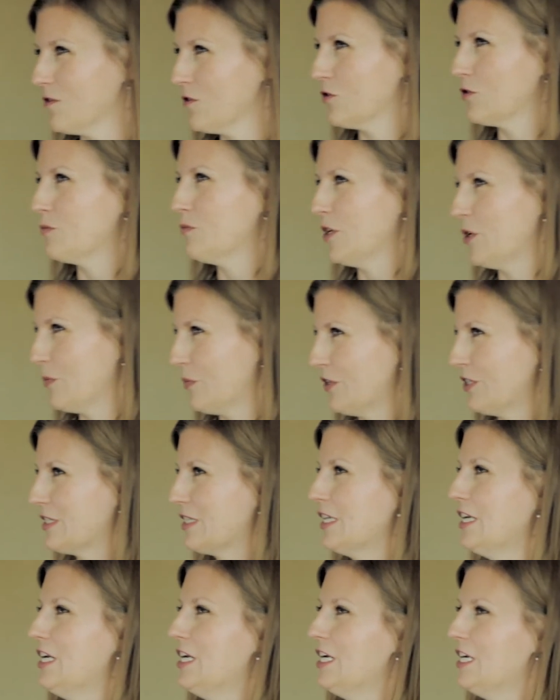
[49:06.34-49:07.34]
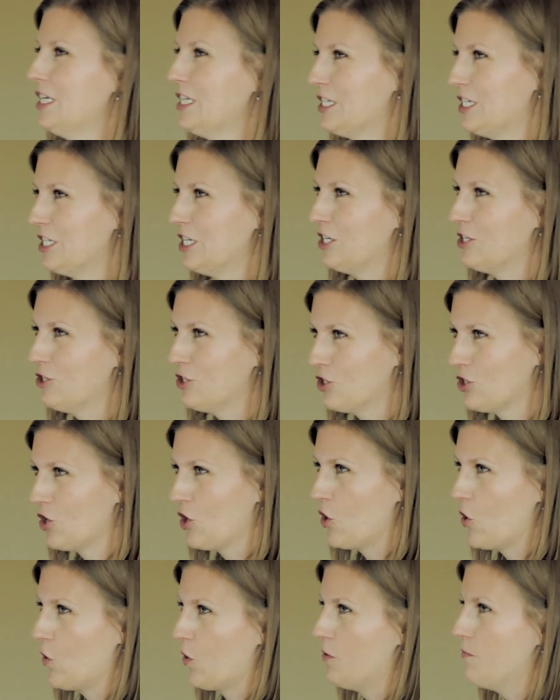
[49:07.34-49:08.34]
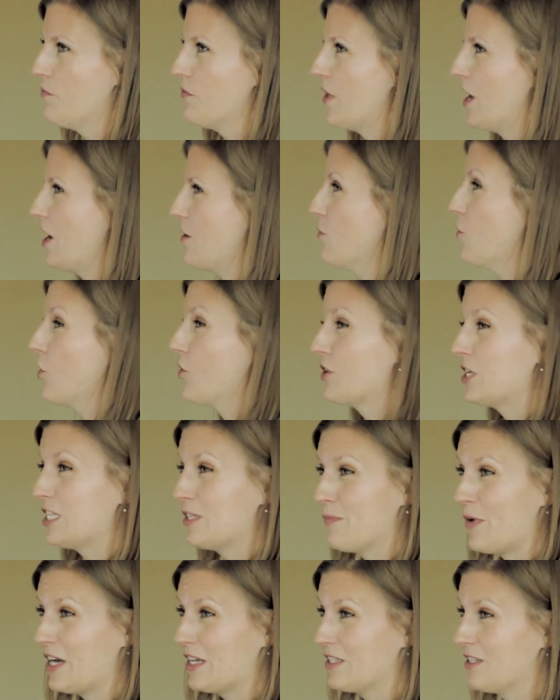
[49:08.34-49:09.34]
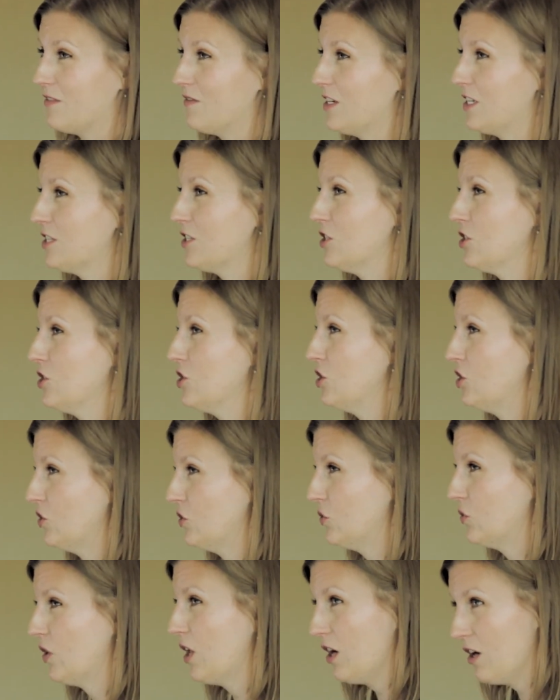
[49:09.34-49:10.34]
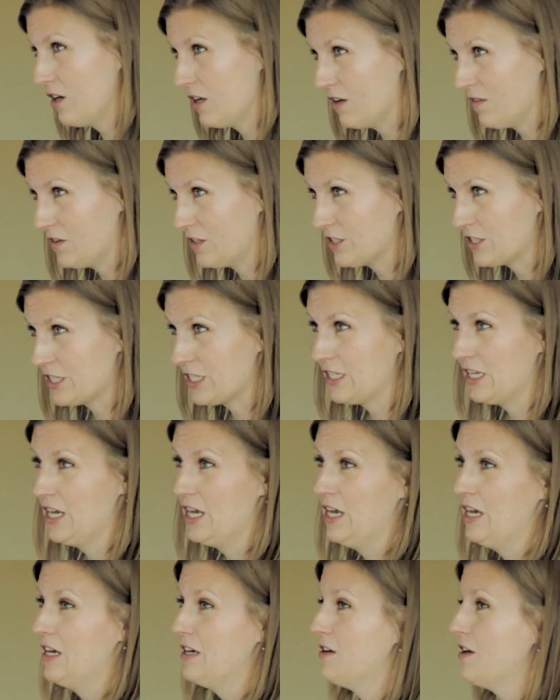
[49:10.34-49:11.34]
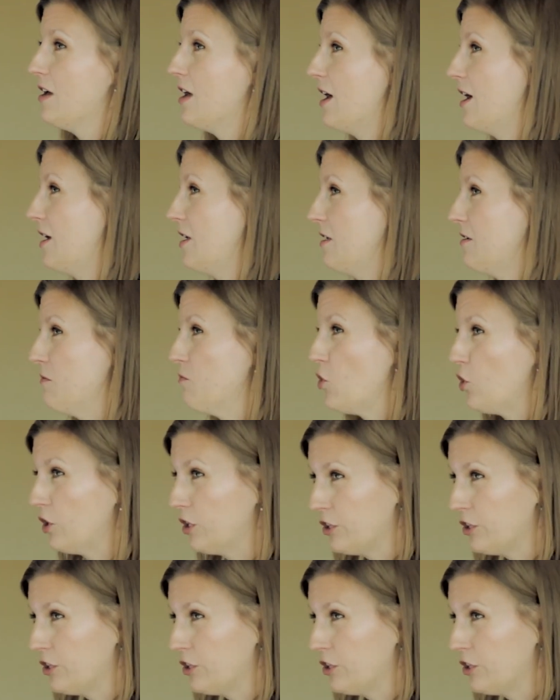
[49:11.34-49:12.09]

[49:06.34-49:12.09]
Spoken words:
of those people did show more responsiveness to caregivers, more